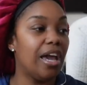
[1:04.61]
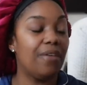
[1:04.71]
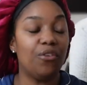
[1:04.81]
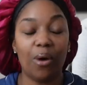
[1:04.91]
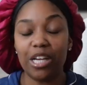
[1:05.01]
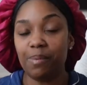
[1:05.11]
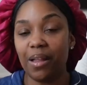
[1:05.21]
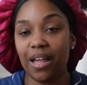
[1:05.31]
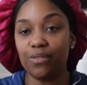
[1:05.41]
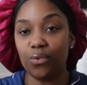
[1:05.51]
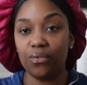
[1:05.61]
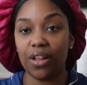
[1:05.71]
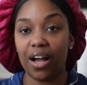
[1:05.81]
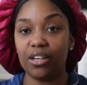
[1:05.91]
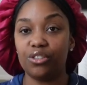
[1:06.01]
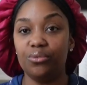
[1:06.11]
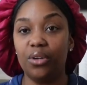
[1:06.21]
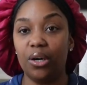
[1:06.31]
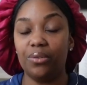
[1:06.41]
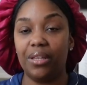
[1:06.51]
if you watch my last few vlogs, you
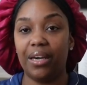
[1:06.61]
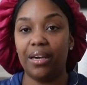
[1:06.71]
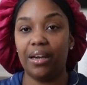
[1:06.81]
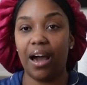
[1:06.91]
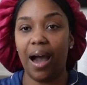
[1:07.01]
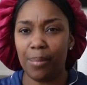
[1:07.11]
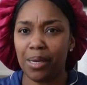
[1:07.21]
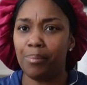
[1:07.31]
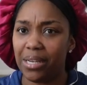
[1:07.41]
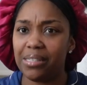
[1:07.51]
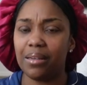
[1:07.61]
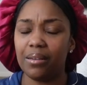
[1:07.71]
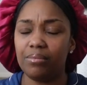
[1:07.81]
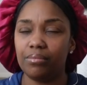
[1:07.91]
know that I've been a bit...